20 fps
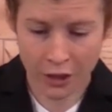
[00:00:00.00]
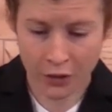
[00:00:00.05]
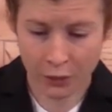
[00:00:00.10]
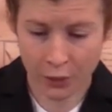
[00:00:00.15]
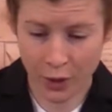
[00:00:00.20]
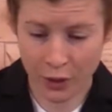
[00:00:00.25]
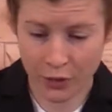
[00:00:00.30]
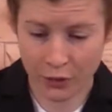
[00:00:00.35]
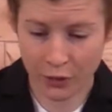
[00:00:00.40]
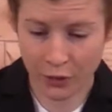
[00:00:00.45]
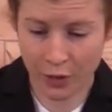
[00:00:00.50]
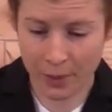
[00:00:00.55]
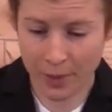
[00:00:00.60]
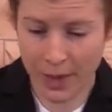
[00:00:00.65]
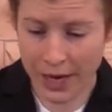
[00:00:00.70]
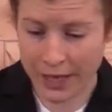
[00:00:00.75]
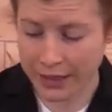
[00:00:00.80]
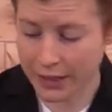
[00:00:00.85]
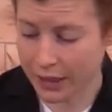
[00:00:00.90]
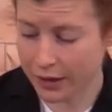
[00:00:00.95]
I just want to
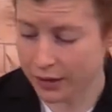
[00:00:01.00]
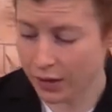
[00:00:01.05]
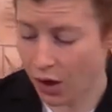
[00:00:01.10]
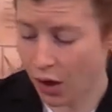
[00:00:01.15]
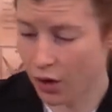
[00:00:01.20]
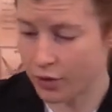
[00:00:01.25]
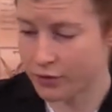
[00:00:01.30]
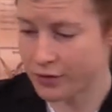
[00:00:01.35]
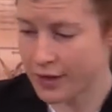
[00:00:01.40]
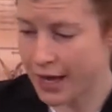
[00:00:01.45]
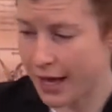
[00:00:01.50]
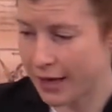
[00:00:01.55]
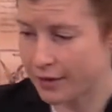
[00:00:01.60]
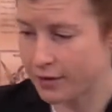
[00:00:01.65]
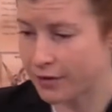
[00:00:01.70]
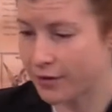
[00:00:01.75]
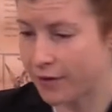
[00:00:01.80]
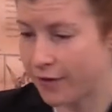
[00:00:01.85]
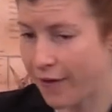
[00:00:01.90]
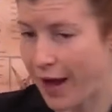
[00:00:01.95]
remind us of
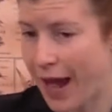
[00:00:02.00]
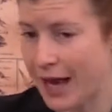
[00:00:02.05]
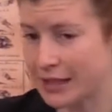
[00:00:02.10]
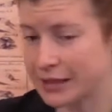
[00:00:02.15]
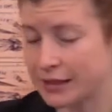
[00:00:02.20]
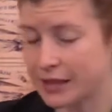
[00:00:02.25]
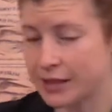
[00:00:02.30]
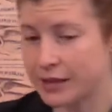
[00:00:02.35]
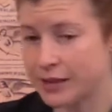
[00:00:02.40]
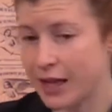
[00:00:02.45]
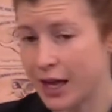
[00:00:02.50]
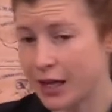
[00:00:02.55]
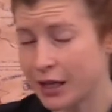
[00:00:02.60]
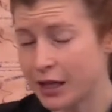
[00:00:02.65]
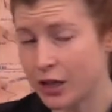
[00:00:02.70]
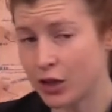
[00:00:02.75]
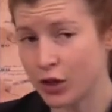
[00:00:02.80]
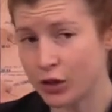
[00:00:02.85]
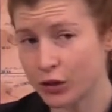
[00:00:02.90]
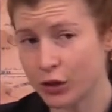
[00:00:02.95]
that fact that
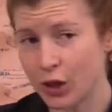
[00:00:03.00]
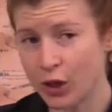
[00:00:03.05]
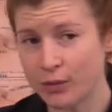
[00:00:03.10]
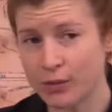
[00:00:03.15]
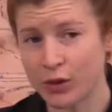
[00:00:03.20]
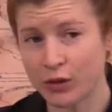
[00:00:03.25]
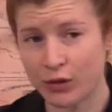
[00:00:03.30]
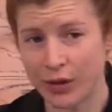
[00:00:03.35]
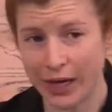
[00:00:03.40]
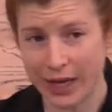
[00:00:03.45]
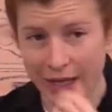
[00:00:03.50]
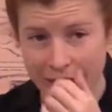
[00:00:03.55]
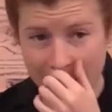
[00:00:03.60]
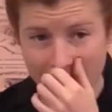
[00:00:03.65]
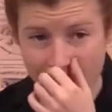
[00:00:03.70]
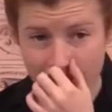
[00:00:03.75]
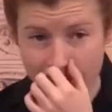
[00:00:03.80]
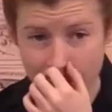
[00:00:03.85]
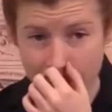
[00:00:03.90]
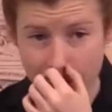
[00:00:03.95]
in October 3, at
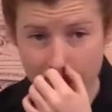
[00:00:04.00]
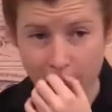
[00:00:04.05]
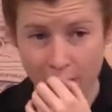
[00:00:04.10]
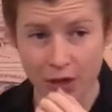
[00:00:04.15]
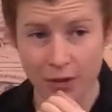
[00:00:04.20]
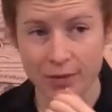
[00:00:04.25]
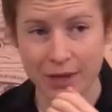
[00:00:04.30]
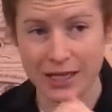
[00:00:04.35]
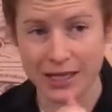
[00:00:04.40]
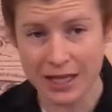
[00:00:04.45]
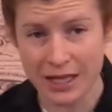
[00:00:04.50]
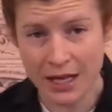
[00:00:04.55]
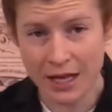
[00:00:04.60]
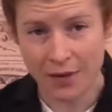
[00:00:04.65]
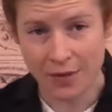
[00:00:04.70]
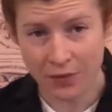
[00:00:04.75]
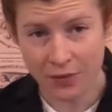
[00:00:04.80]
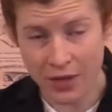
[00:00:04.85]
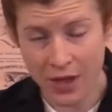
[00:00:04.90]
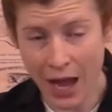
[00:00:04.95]
that very moment,
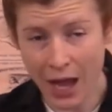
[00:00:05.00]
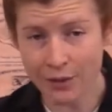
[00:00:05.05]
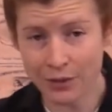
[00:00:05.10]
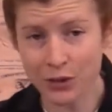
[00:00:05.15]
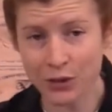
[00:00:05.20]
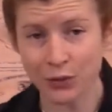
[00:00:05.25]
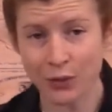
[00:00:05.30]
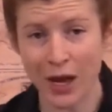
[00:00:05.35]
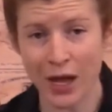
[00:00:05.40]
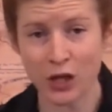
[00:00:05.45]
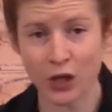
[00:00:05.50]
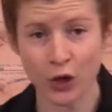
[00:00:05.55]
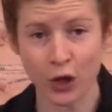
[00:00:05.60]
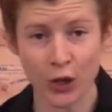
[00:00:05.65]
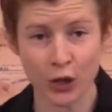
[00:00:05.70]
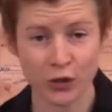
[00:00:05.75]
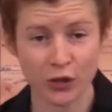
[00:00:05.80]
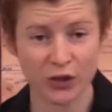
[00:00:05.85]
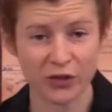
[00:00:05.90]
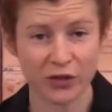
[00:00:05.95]
that was where the
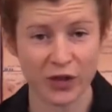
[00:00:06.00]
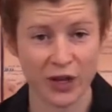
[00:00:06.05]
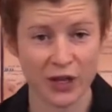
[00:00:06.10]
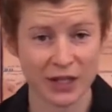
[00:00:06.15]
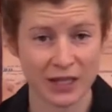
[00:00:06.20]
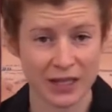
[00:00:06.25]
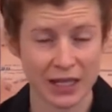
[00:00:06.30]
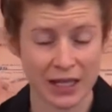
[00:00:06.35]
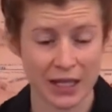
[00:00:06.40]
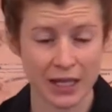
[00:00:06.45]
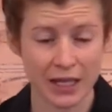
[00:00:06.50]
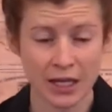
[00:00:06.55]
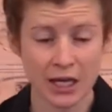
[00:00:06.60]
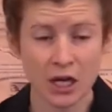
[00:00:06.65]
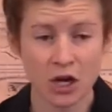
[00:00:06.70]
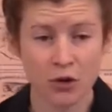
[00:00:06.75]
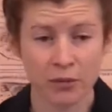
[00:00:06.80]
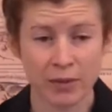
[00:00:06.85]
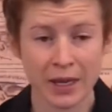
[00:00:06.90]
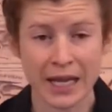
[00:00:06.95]
controversy
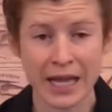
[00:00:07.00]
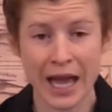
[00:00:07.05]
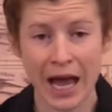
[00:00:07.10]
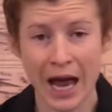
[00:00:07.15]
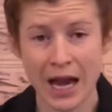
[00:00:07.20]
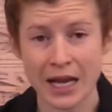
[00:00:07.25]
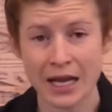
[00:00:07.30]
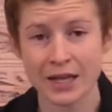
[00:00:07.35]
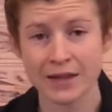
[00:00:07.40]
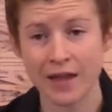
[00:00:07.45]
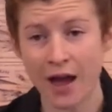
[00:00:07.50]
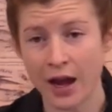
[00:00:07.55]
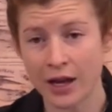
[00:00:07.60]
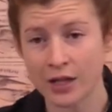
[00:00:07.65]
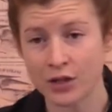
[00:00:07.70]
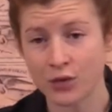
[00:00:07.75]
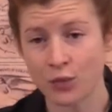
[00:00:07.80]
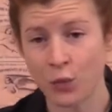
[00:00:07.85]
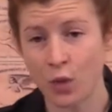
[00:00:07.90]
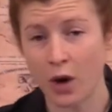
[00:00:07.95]
began, and
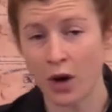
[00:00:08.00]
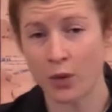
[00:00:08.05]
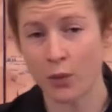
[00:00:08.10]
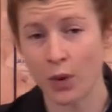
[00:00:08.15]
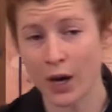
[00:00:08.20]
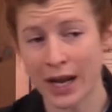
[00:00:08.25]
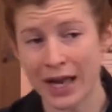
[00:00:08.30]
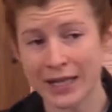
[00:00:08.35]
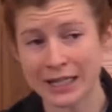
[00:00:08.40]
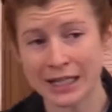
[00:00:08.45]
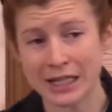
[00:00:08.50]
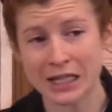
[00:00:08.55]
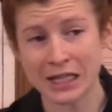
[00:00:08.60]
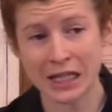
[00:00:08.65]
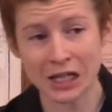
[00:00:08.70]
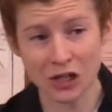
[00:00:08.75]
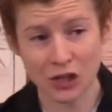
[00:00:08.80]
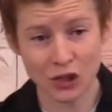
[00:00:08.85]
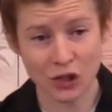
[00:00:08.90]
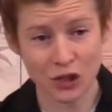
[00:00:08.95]
that is what has
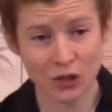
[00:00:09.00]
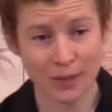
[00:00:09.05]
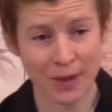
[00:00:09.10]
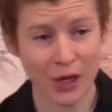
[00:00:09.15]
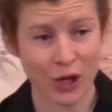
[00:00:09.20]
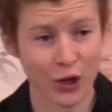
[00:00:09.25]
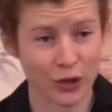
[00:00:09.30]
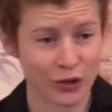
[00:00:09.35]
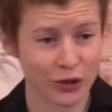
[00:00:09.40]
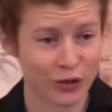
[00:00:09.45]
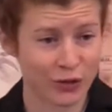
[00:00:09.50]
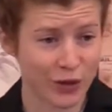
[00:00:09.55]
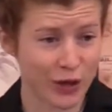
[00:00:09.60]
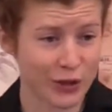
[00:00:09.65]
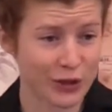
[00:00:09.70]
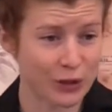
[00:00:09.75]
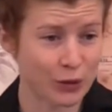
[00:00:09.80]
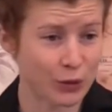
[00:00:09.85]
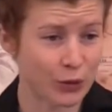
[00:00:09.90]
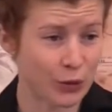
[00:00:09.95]
continued to be
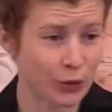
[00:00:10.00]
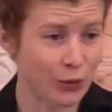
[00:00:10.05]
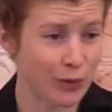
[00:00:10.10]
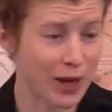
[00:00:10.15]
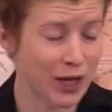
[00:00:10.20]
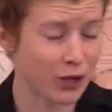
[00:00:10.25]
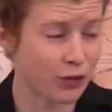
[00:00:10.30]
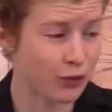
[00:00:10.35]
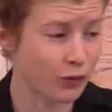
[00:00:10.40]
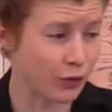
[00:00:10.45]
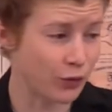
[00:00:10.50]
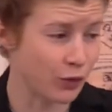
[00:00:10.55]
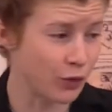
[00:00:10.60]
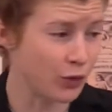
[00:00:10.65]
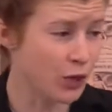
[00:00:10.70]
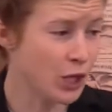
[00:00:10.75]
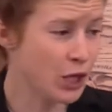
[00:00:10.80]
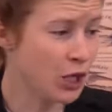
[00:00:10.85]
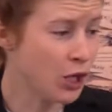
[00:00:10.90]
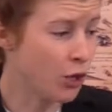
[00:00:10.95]
controversy all the way
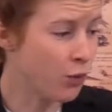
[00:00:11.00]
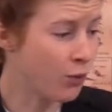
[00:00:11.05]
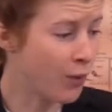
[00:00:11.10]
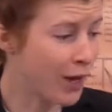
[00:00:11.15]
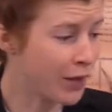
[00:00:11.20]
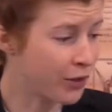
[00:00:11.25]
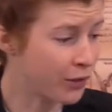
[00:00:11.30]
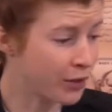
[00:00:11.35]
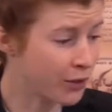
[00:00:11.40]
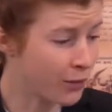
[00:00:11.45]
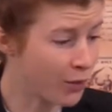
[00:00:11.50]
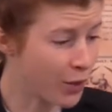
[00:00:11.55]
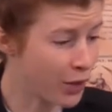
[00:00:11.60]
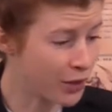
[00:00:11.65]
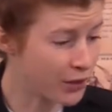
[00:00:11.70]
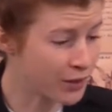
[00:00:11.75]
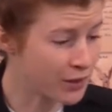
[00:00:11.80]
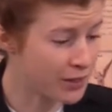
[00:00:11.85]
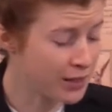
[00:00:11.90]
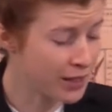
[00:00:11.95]
through, whether it
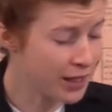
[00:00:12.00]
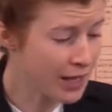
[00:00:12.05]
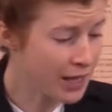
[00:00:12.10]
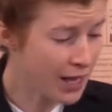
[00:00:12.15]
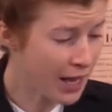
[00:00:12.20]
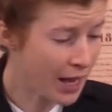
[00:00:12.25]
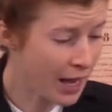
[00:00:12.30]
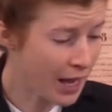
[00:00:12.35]
was